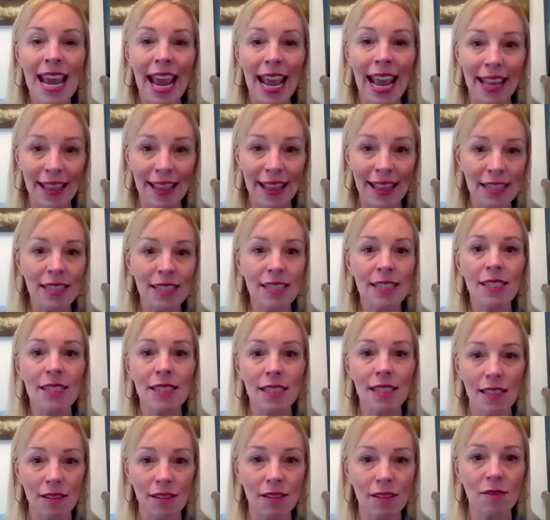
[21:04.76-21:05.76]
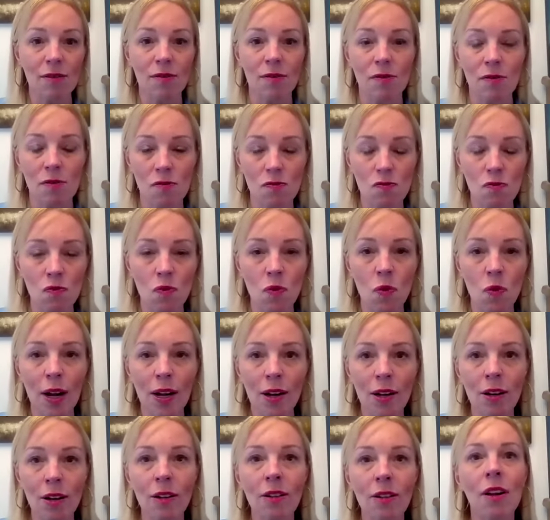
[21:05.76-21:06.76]
And this is
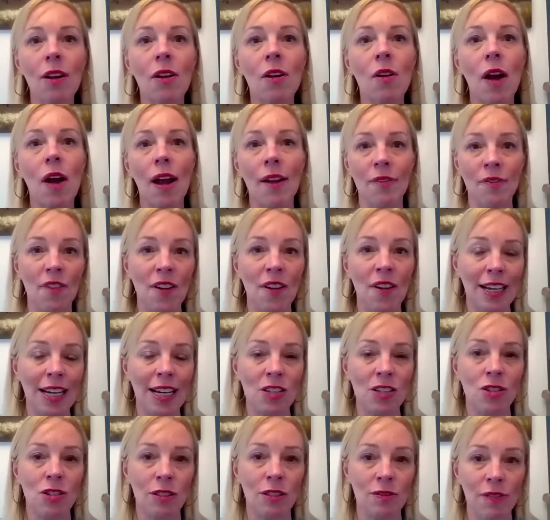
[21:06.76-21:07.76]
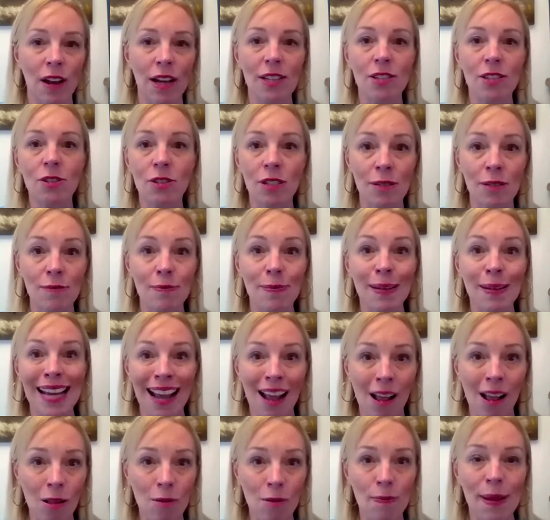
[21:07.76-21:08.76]
where a financial advisor can be
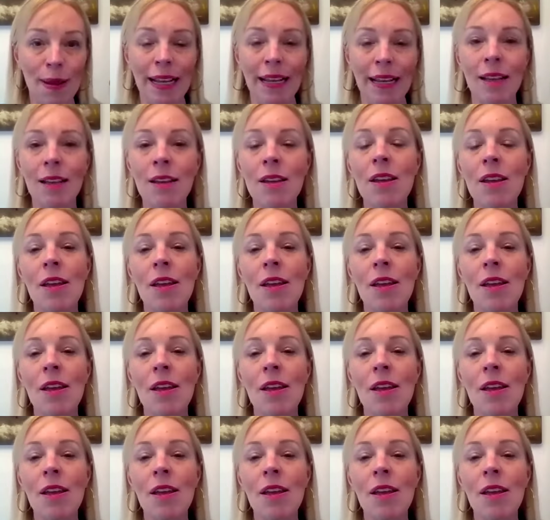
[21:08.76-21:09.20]
helping,